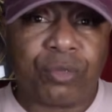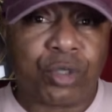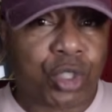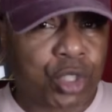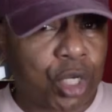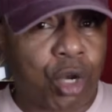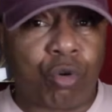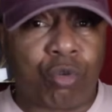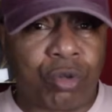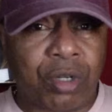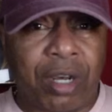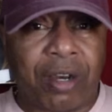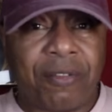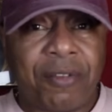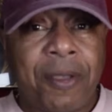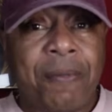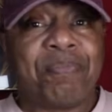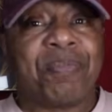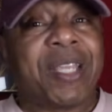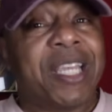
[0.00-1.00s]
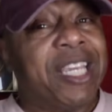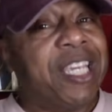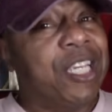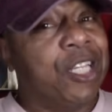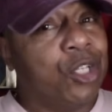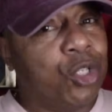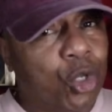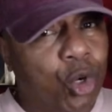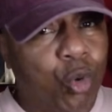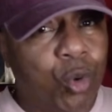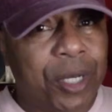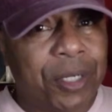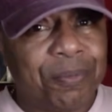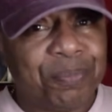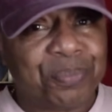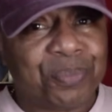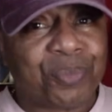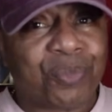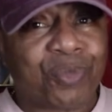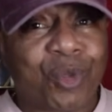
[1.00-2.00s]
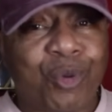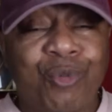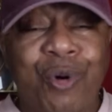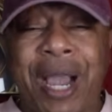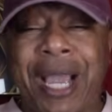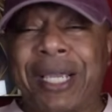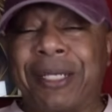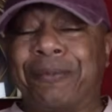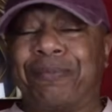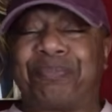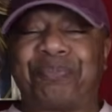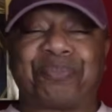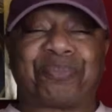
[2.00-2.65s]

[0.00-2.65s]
Showing up. He knew it, right?